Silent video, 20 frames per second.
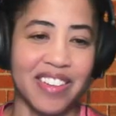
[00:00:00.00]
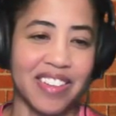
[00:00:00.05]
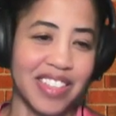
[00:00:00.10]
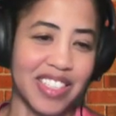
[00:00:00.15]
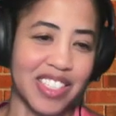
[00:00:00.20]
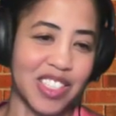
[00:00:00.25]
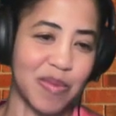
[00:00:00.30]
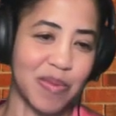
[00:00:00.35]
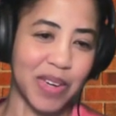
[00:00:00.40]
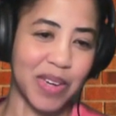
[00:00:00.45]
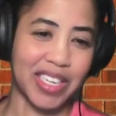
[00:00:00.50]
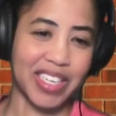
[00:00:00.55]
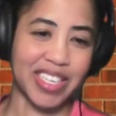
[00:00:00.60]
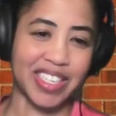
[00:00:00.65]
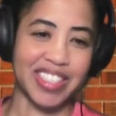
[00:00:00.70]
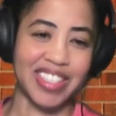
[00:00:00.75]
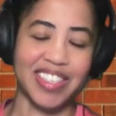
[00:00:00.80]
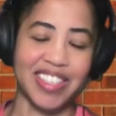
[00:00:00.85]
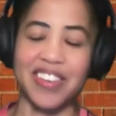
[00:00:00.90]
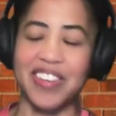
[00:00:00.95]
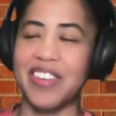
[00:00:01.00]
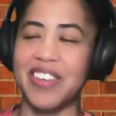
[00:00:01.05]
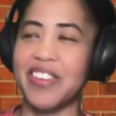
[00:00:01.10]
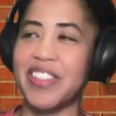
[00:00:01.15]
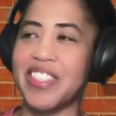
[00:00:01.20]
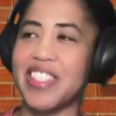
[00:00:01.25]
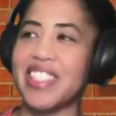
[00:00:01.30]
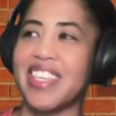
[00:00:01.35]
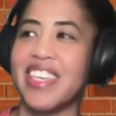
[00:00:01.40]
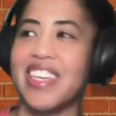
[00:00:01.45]
of this money. So it
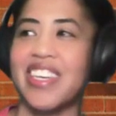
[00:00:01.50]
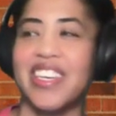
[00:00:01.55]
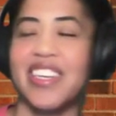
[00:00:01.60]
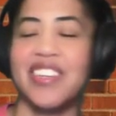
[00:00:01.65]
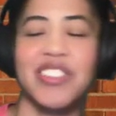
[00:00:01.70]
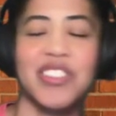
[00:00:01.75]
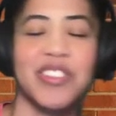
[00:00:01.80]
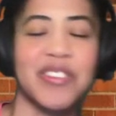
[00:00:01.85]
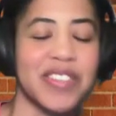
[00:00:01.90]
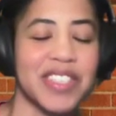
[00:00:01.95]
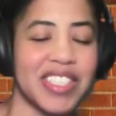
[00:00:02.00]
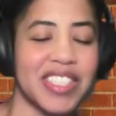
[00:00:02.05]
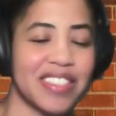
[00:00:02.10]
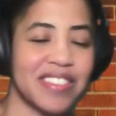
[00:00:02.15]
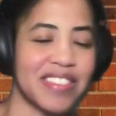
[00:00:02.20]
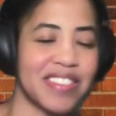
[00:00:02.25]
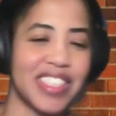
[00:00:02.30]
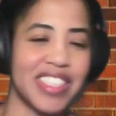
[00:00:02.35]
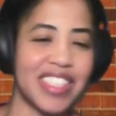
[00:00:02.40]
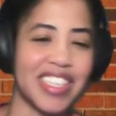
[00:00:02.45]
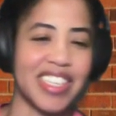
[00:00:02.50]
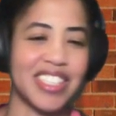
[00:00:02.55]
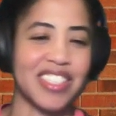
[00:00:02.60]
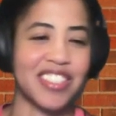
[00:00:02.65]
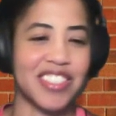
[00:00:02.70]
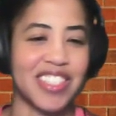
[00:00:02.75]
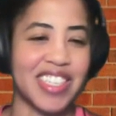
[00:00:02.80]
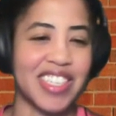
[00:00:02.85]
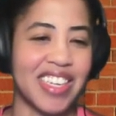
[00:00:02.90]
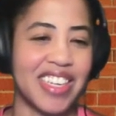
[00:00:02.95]
was really, really
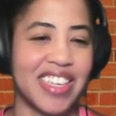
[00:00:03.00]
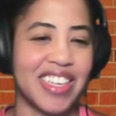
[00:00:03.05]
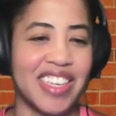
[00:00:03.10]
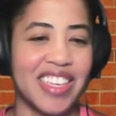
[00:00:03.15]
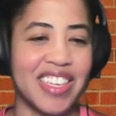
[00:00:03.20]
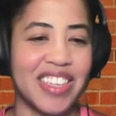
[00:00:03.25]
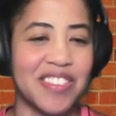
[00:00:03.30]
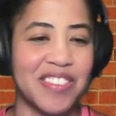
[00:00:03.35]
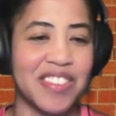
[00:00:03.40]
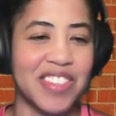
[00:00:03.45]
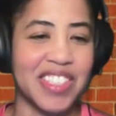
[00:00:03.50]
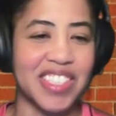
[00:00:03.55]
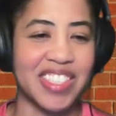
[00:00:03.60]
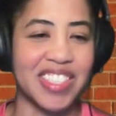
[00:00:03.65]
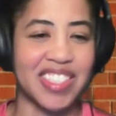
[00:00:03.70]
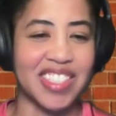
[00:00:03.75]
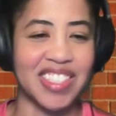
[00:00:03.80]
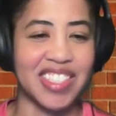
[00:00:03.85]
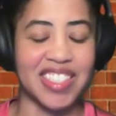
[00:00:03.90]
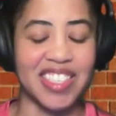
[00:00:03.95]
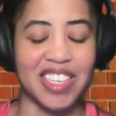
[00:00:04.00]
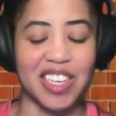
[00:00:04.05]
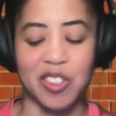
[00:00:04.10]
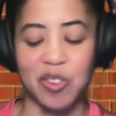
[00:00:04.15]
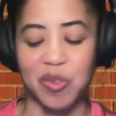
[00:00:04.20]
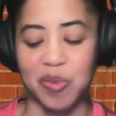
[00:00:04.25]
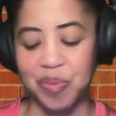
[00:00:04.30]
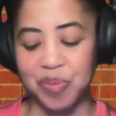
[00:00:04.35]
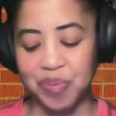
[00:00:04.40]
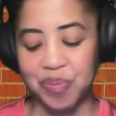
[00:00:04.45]
interesting and really good to
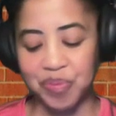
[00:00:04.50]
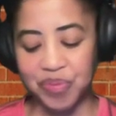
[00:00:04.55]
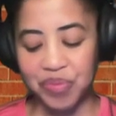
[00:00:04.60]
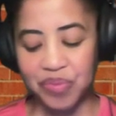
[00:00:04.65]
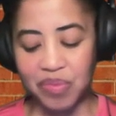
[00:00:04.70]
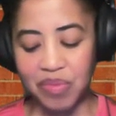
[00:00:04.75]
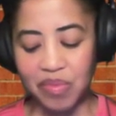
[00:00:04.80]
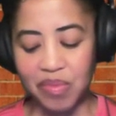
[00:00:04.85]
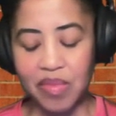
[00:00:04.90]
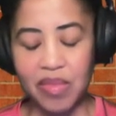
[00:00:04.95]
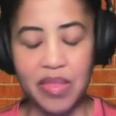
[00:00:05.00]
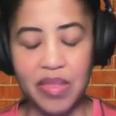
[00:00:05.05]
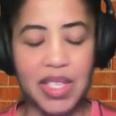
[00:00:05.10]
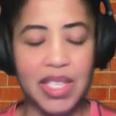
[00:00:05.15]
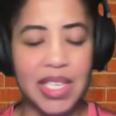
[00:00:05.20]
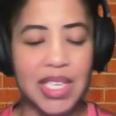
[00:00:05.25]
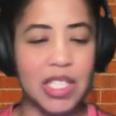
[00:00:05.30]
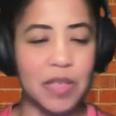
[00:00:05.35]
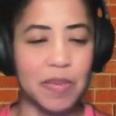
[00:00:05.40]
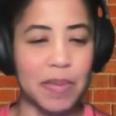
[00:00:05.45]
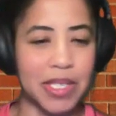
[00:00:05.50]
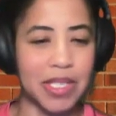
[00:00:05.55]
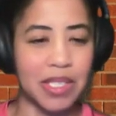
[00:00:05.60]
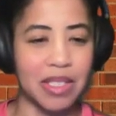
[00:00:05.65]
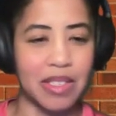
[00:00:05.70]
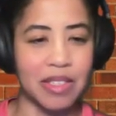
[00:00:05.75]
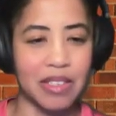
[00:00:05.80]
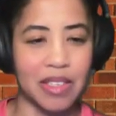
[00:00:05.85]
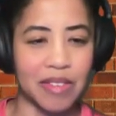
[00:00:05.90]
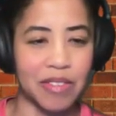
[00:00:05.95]
see,
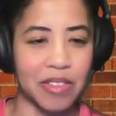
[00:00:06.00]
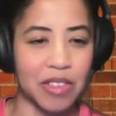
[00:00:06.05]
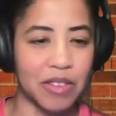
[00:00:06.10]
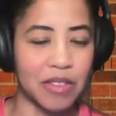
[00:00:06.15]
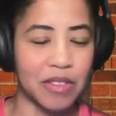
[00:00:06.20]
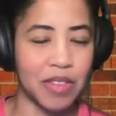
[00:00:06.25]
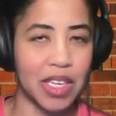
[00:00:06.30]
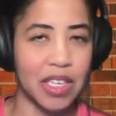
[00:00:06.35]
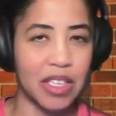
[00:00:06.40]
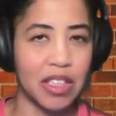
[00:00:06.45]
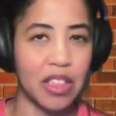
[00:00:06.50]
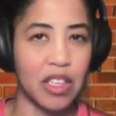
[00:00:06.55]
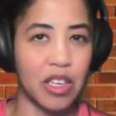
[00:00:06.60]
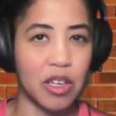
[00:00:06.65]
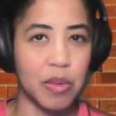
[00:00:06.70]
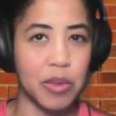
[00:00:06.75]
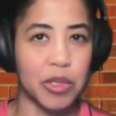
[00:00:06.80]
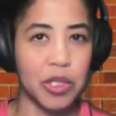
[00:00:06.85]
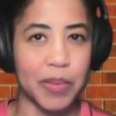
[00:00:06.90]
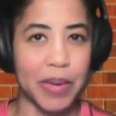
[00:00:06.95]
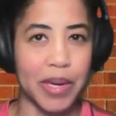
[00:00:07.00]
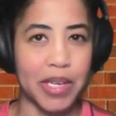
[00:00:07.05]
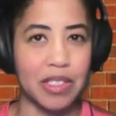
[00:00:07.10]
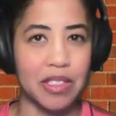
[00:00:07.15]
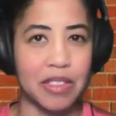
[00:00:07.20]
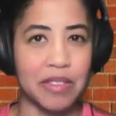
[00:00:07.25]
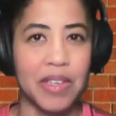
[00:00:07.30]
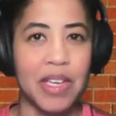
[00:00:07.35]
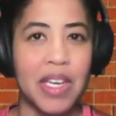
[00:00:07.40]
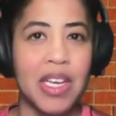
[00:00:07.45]
especially given like their
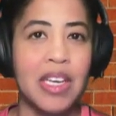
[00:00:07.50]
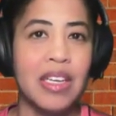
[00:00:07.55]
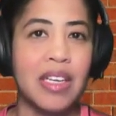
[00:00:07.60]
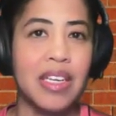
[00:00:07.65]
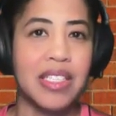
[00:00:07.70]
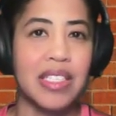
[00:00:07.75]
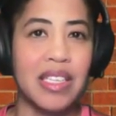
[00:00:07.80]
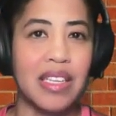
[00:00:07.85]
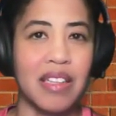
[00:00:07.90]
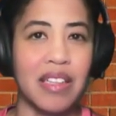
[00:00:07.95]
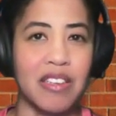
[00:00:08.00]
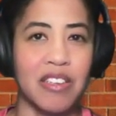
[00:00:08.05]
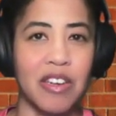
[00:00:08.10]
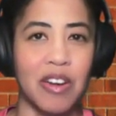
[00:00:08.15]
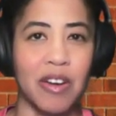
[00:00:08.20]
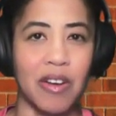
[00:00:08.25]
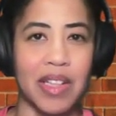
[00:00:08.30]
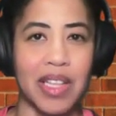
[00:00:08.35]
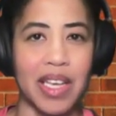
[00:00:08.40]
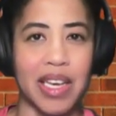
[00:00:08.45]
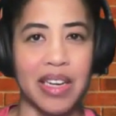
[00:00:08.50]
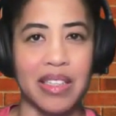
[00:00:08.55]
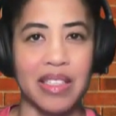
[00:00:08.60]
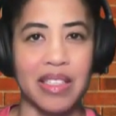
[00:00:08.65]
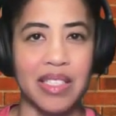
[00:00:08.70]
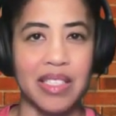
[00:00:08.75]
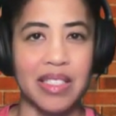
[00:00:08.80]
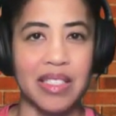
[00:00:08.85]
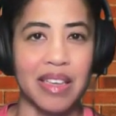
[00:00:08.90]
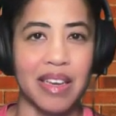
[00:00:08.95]
perspective, because a lot of
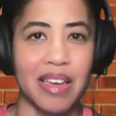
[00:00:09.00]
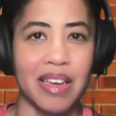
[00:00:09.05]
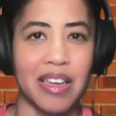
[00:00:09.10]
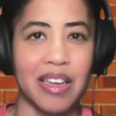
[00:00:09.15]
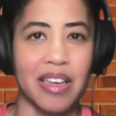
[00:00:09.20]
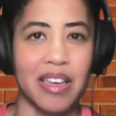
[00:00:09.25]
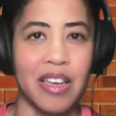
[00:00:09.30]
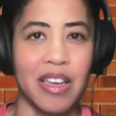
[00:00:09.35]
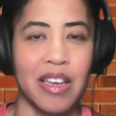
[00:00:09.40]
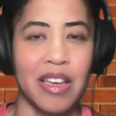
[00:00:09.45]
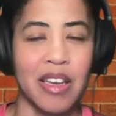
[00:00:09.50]
these like